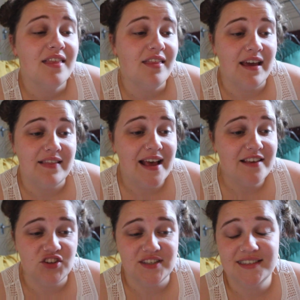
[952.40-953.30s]
Like, that's
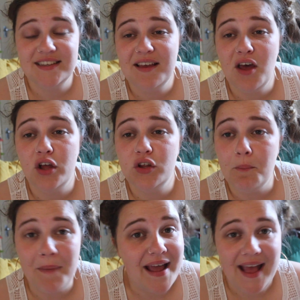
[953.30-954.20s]
just
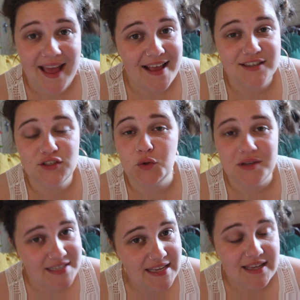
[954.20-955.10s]
my head to a
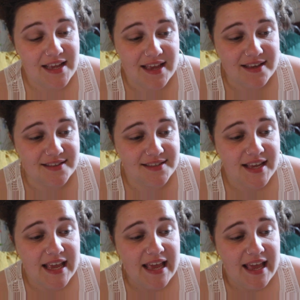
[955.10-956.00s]
T. Is
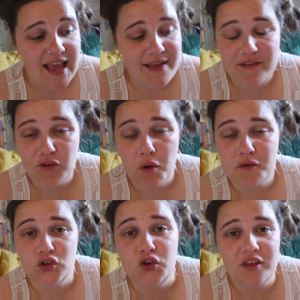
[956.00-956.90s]
if I've got
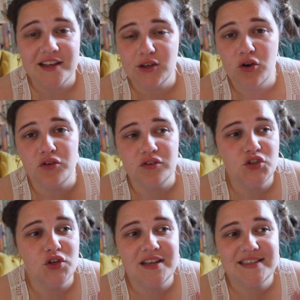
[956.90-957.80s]
2 things on
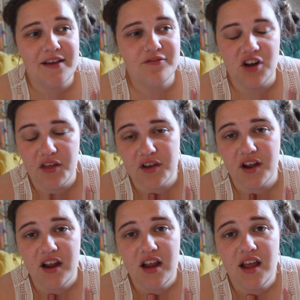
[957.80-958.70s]
2 days after
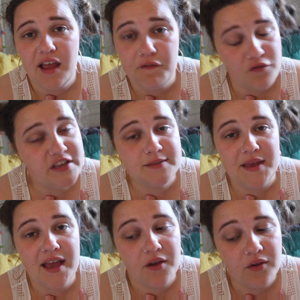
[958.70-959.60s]
another, it freaks me
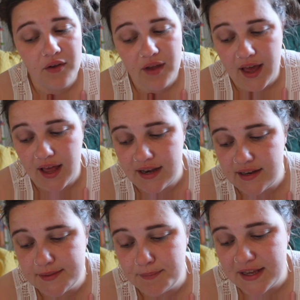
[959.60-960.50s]
out
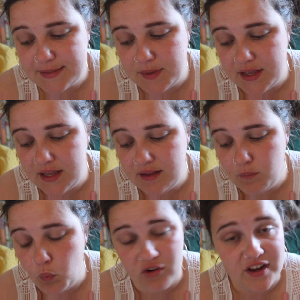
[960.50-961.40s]
and makes me
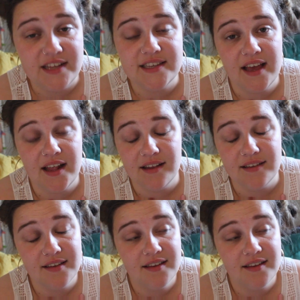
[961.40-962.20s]
worried, and